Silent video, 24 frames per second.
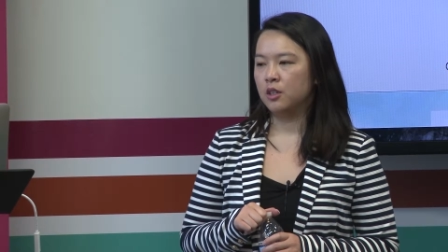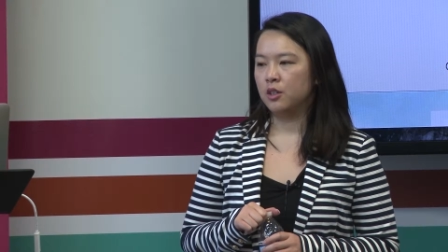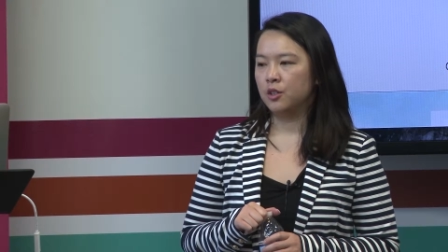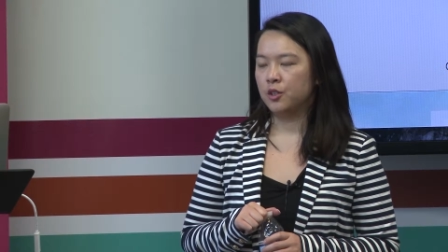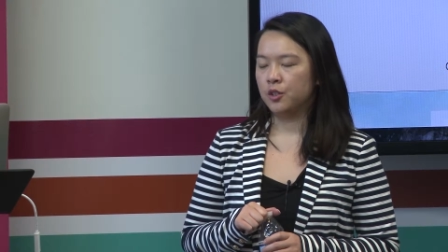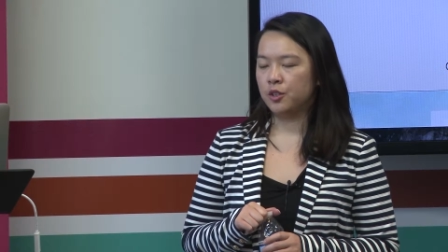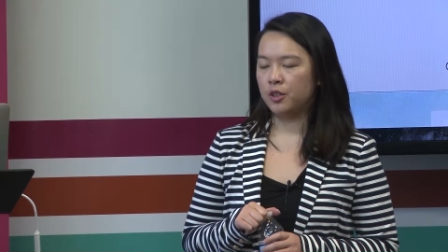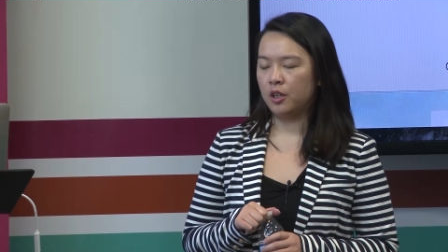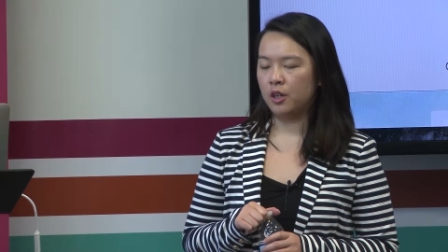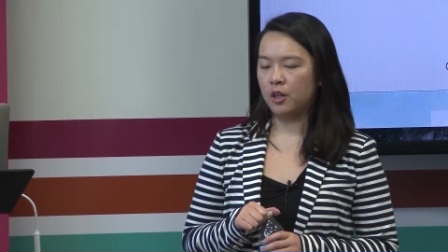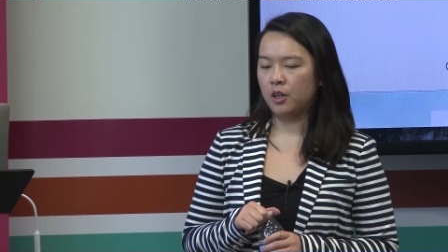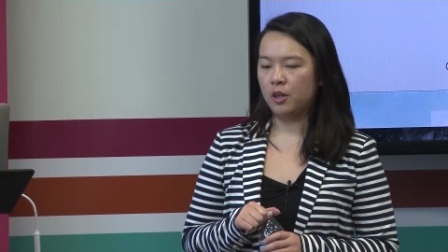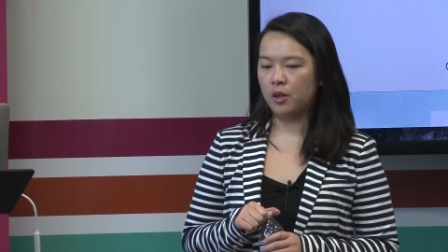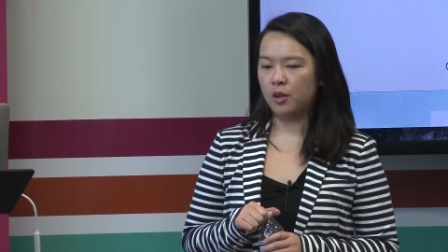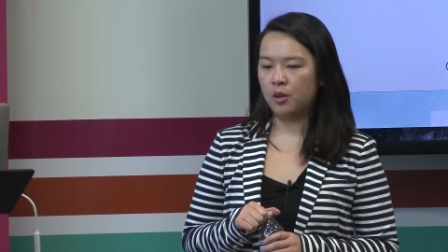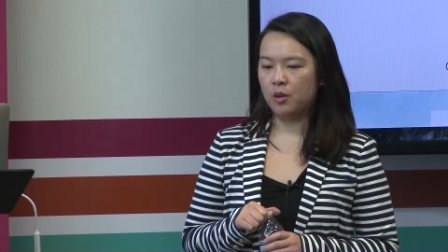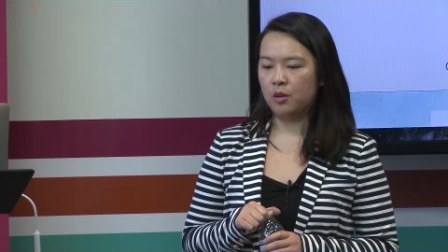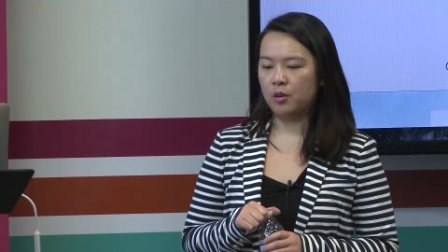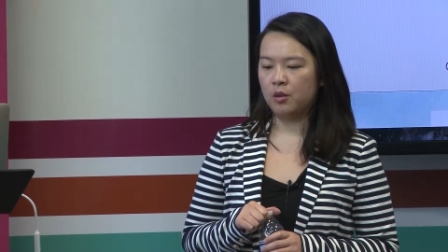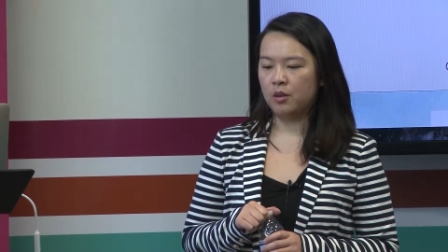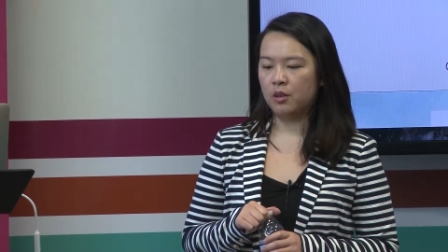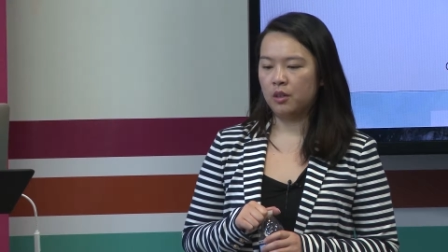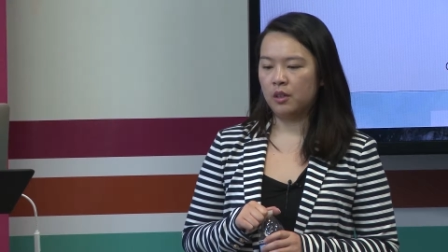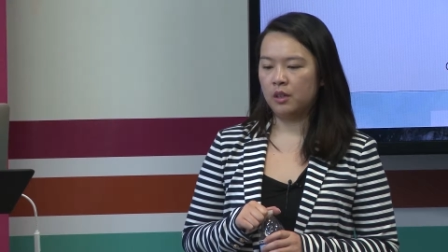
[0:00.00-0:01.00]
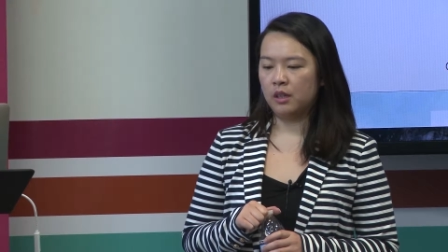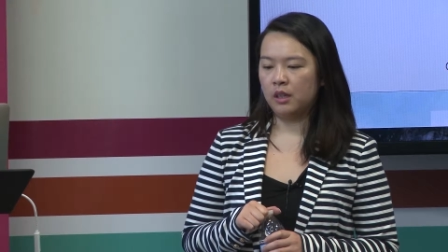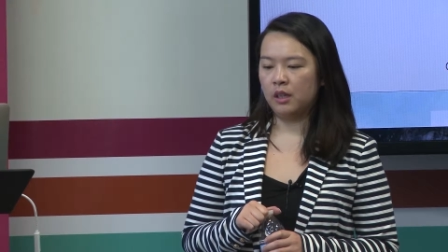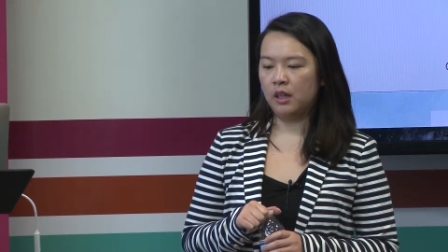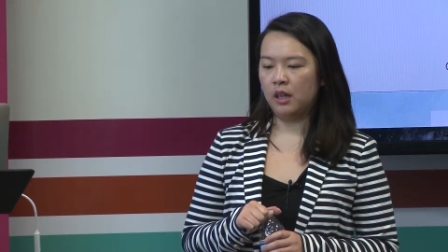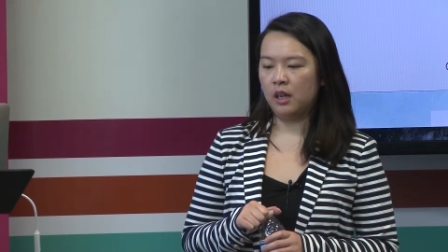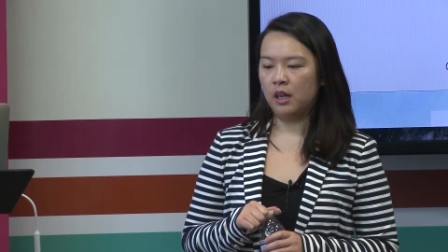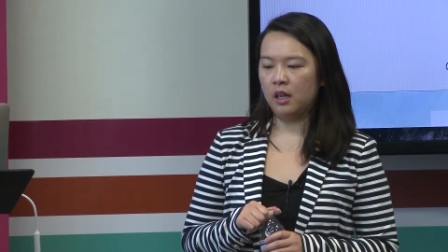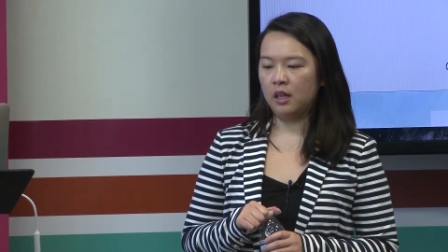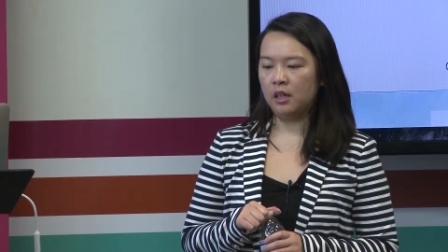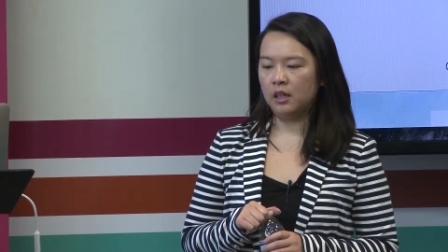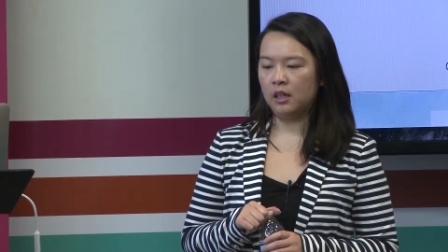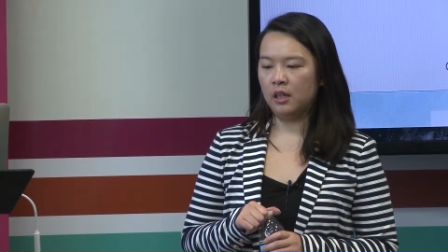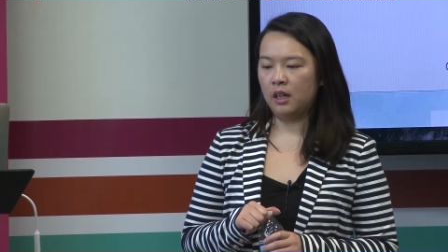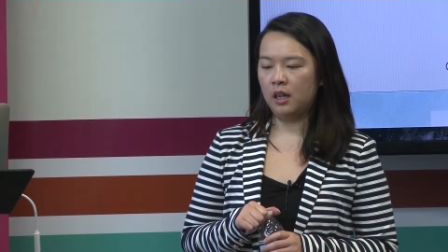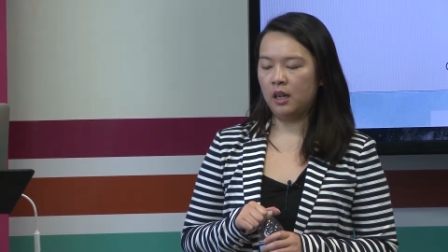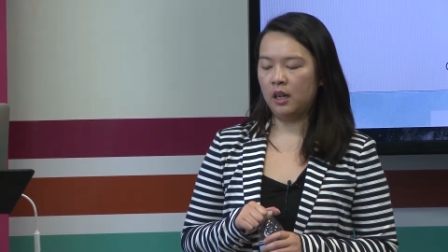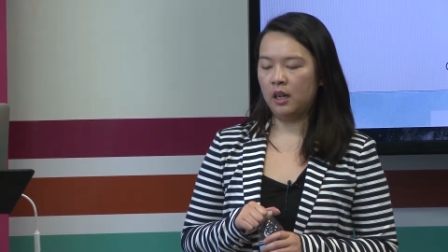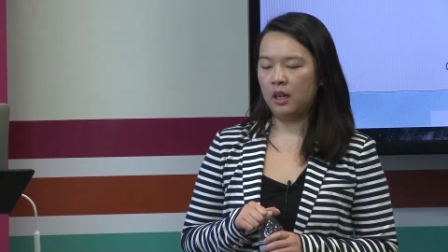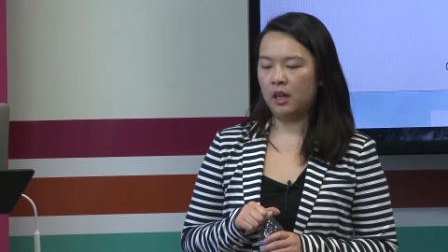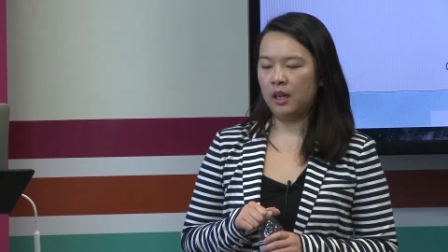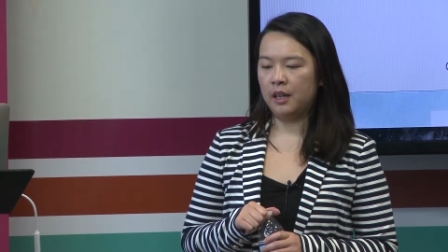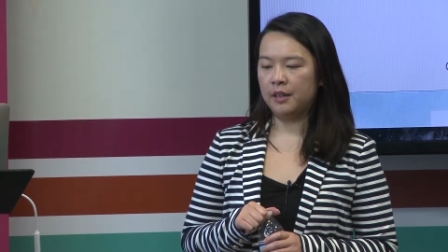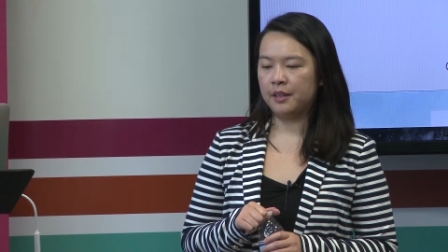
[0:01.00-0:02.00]
So uh,
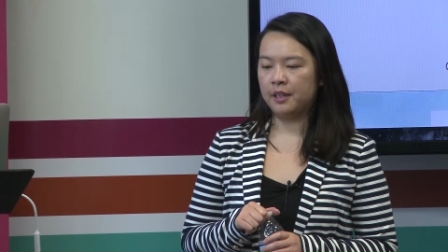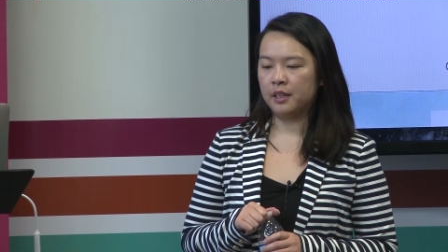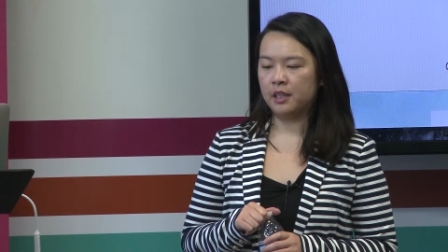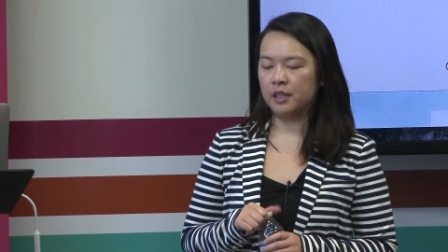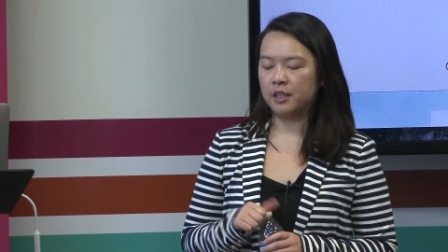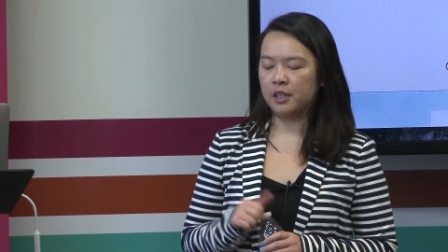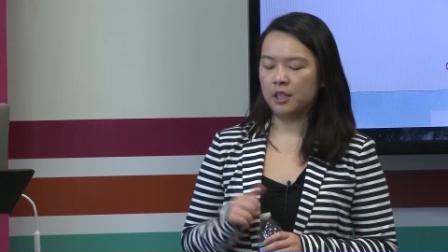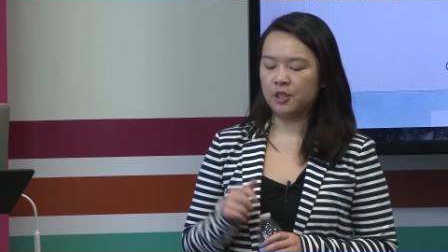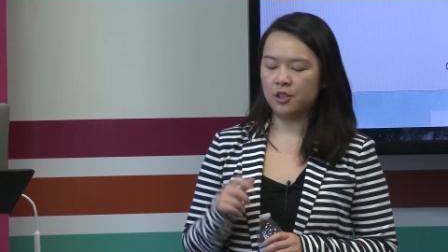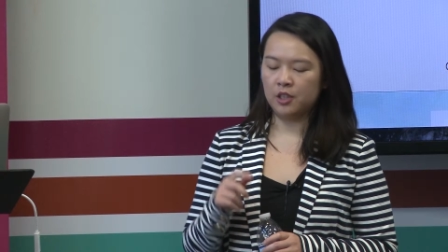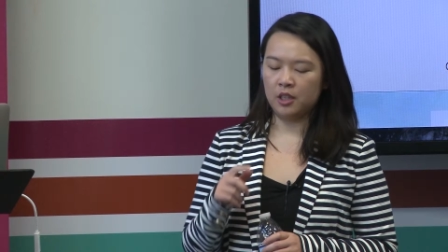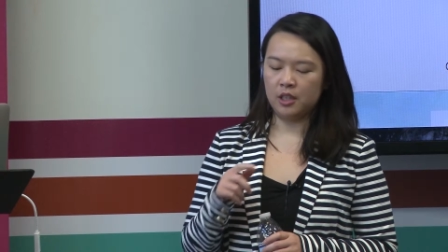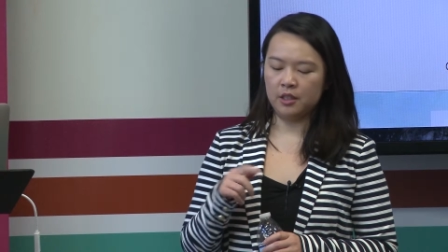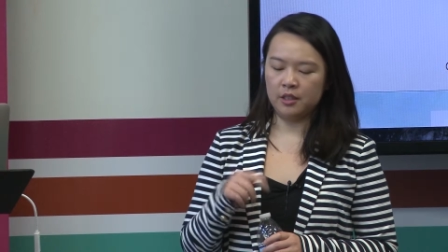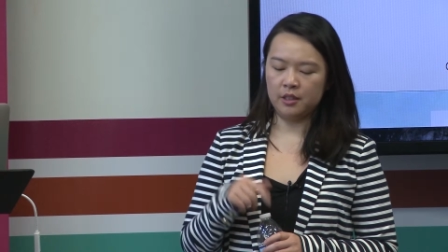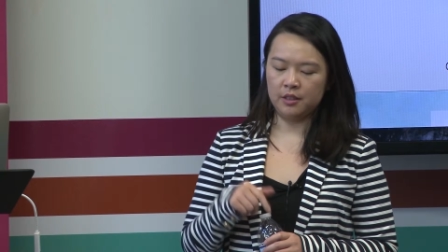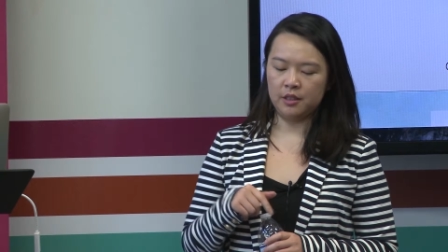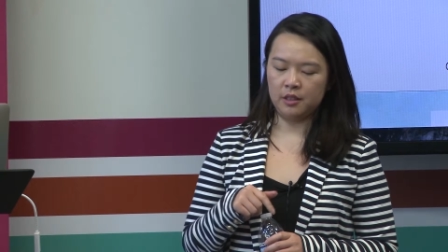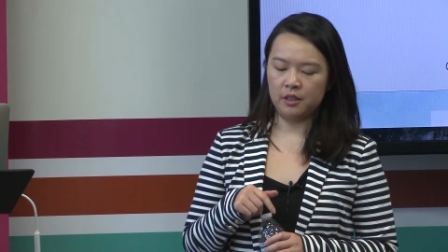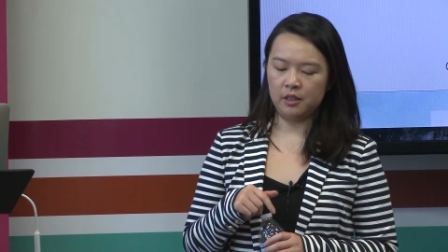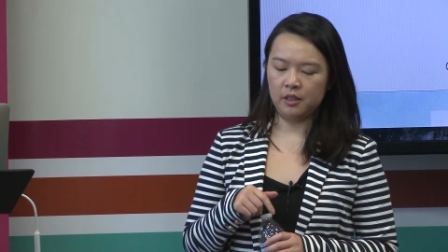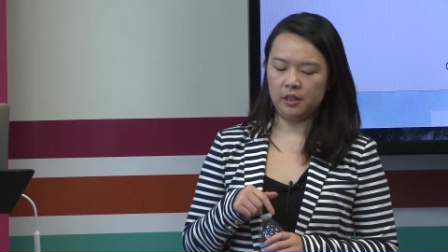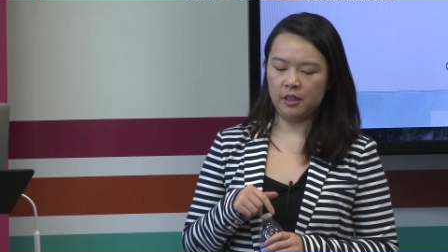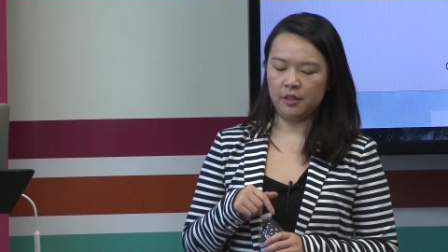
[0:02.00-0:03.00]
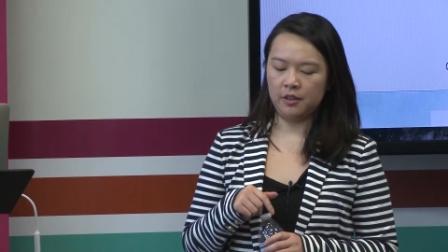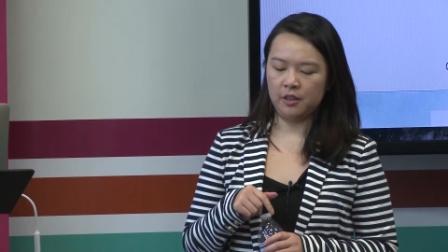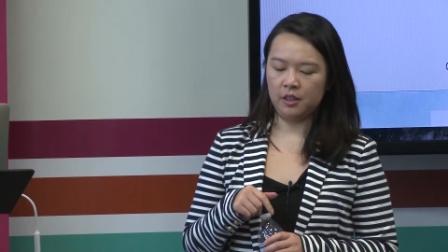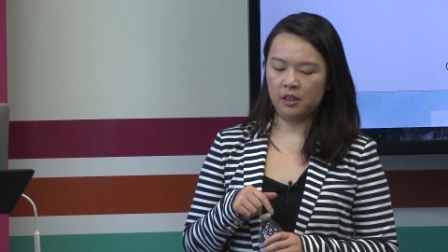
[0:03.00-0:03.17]
I think I touched on this earlier.